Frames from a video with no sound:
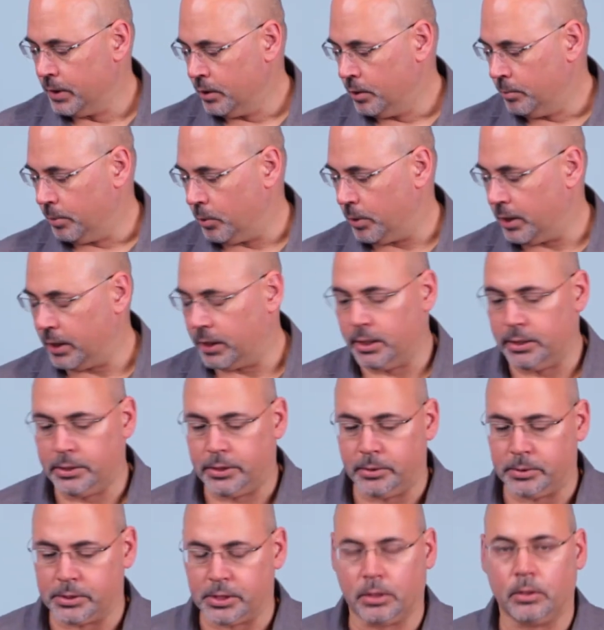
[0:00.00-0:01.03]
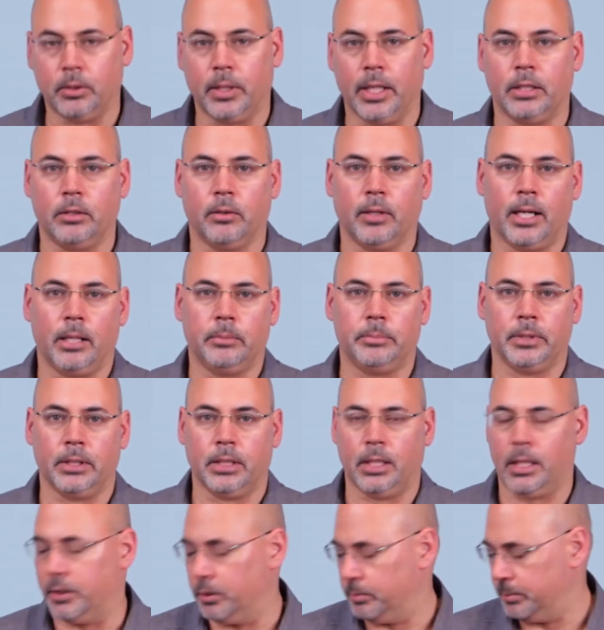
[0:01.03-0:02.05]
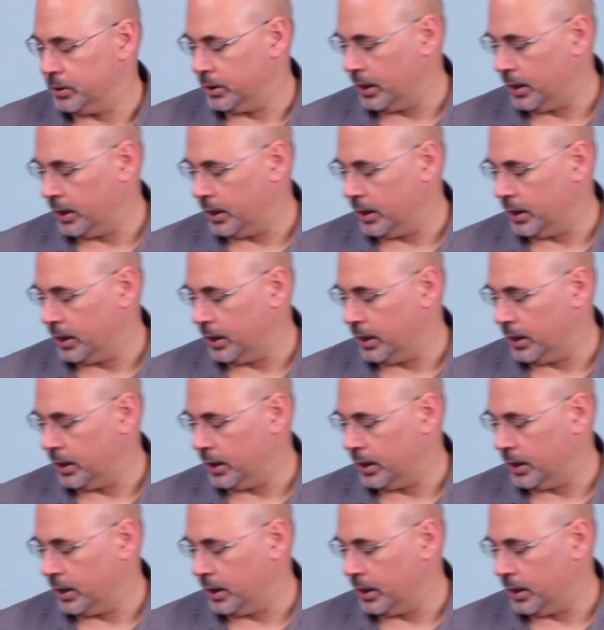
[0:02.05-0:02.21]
but what I'm going to do is I'll go ahead and grab a 100mm